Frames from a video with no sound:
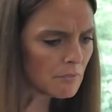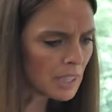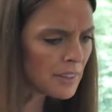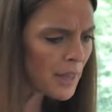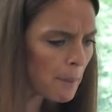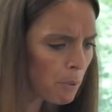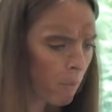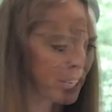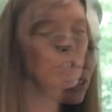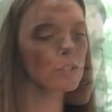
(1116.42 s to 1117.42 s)
at that
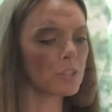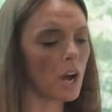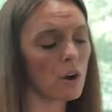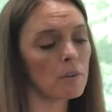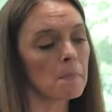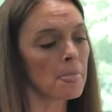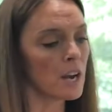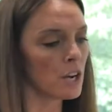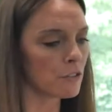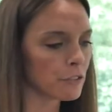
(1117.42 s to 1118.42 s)
point. And so
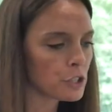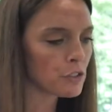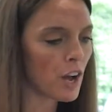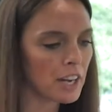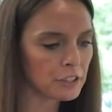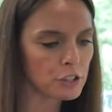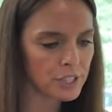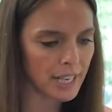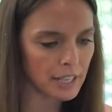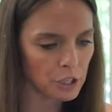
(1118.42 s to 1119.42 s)
first of all,
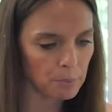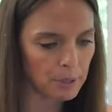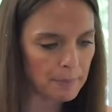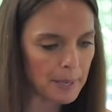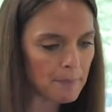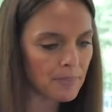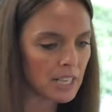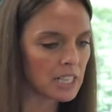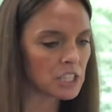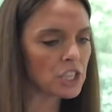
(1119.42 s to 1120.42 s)
understanding your premium,
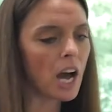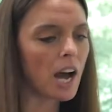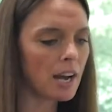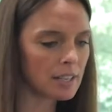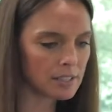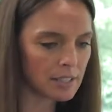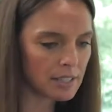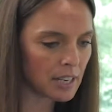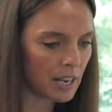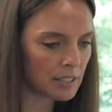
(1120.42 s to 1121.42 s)
tons
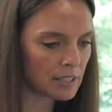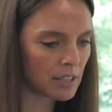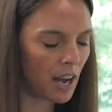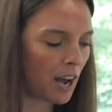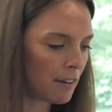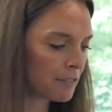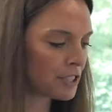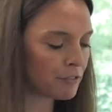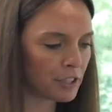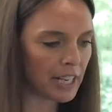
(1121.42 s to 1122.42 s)
and tons of
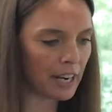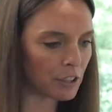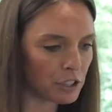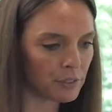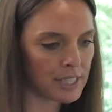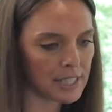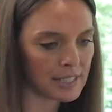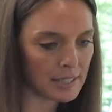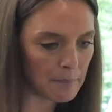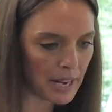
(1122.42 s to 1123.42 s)
different characteristics
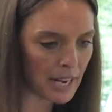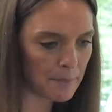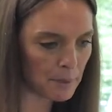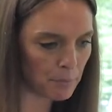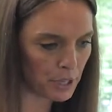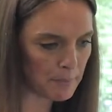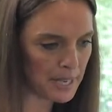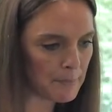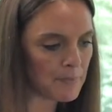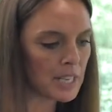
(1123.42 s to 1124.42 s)
that make up the
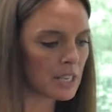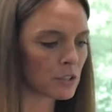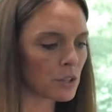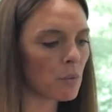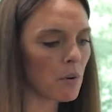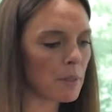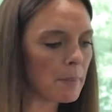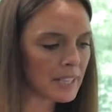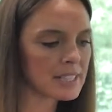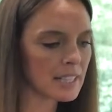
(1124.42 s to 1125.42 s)
premium. So the
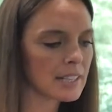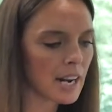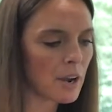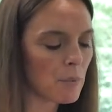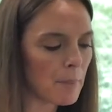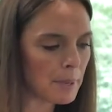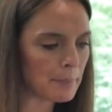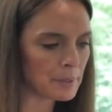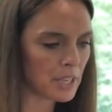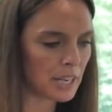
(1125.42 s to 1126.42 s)
biggest thing that I want
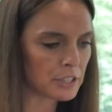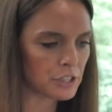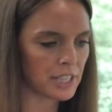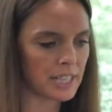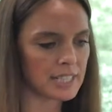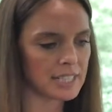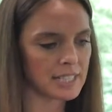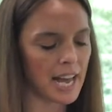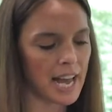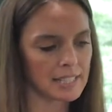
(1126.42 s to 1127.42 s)
people to understand is
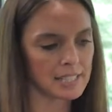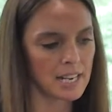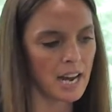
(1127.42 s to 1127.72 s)
that